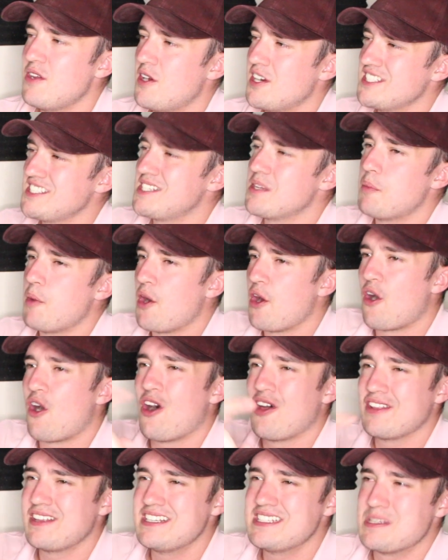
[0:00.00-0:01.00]
noticed about
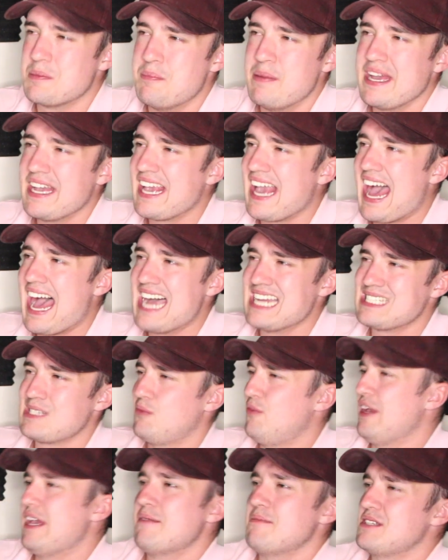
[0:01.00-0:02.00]
all these big
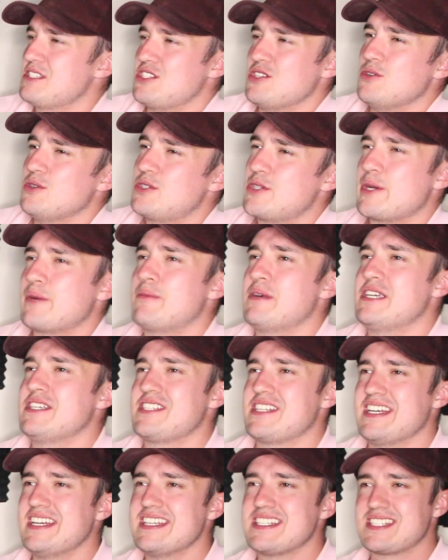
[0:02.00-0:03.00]
ass famous
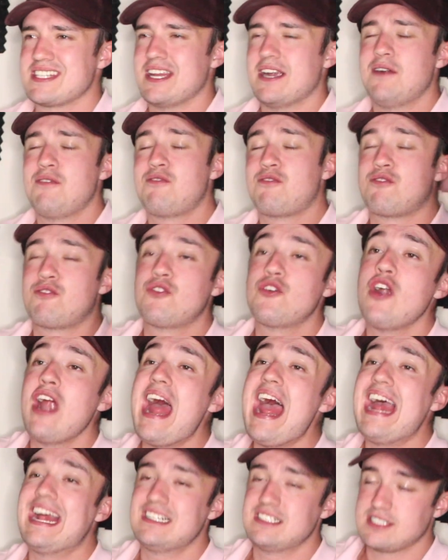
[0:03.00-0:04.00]
YouTubers is their
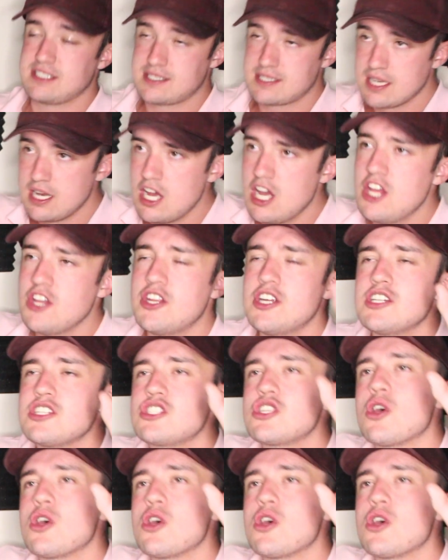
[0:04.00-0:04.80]
friends. Their